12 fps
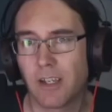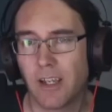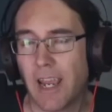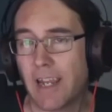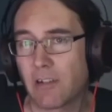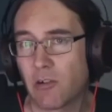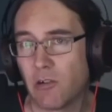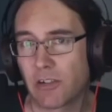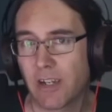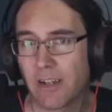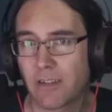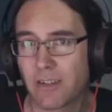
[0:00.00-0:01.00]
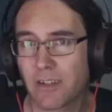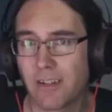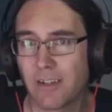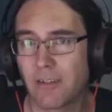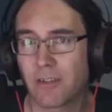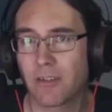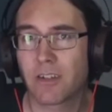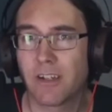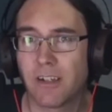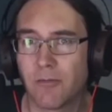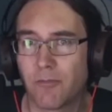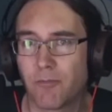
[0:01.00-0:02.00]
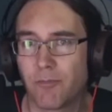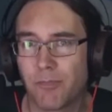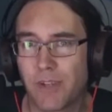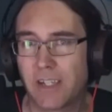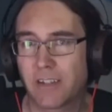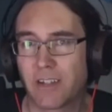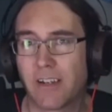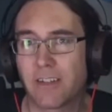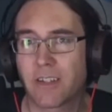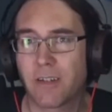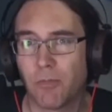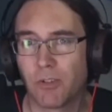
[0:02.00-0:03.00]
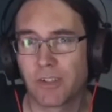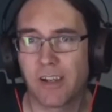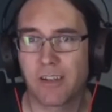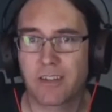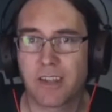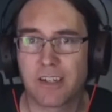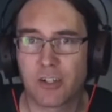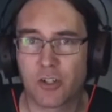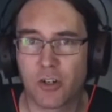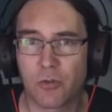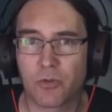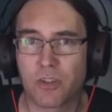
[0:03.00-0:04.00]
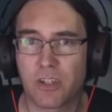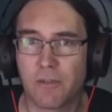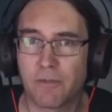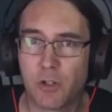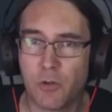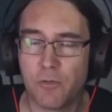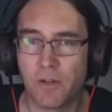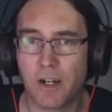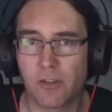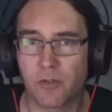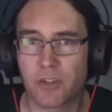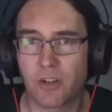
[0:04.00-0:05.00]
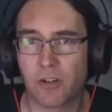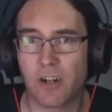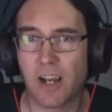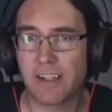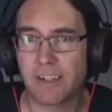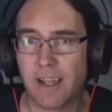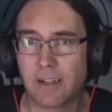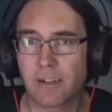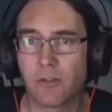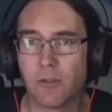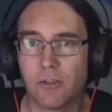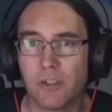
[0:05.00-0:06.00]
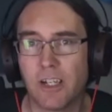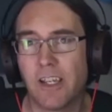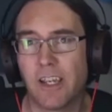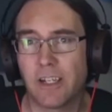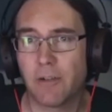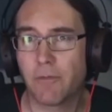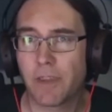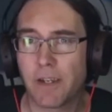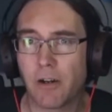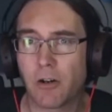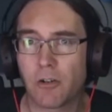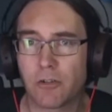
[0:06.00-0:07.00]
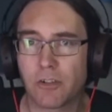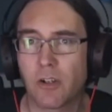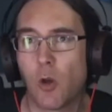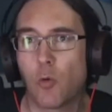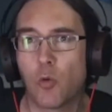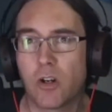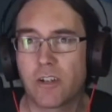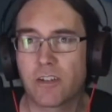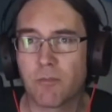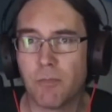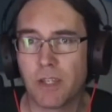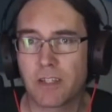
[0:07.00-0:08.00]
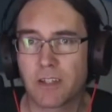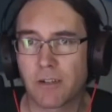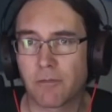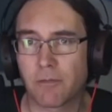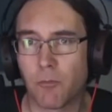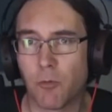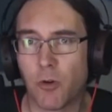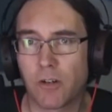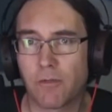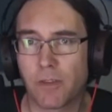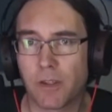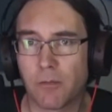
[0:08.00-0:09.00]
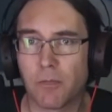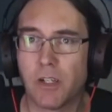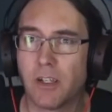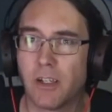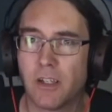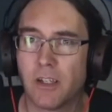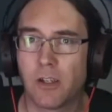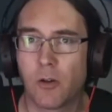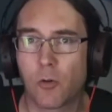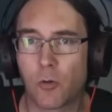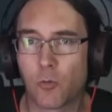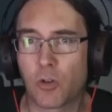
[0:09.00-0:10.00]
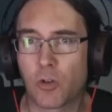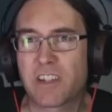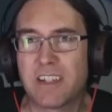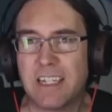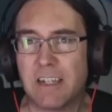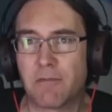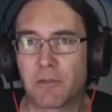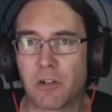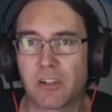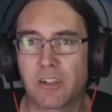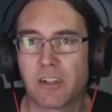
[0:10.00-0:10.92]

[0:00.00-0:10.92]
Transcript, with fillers: A null test is, it's a simple test that shows if two files are identical, and if they aren't, what is missing from one of them, or what's different.